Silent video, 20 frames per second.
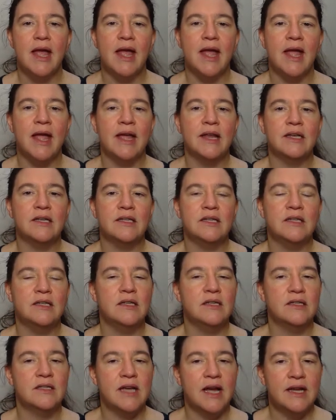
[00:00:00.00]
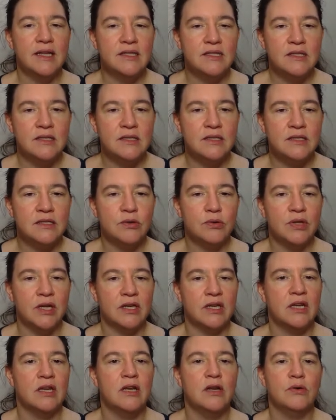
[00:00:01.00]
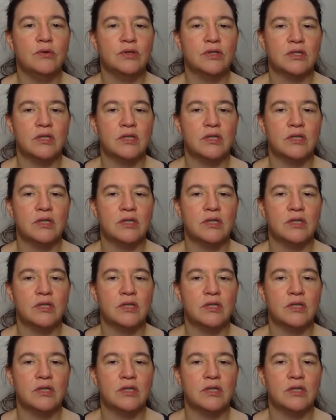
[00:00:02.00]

And he designs it so that he knows